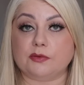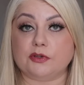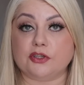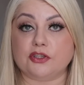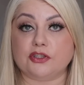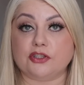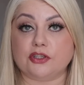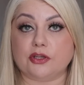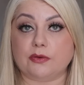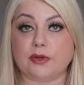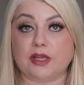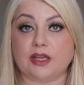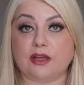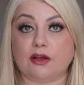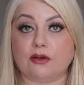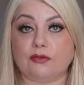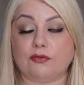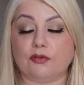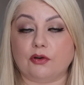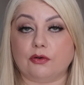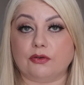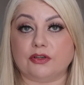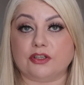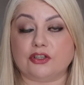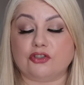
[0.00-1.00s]
when you're doing a
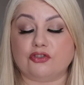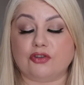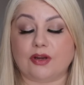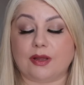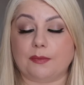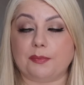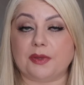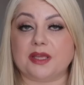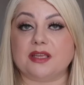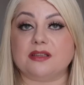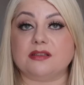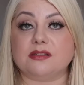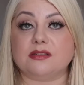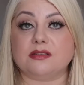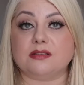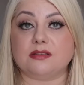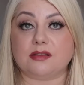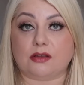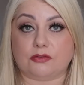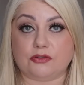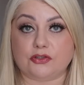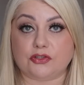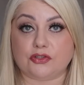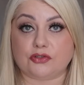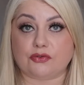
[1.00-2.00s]
Florida trip is
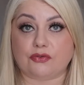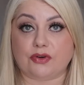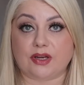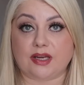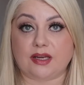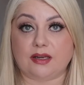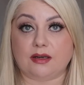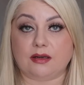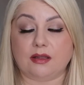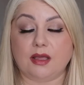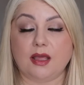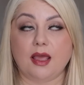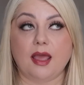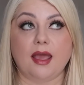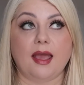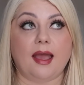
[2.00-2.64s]
sunscreen,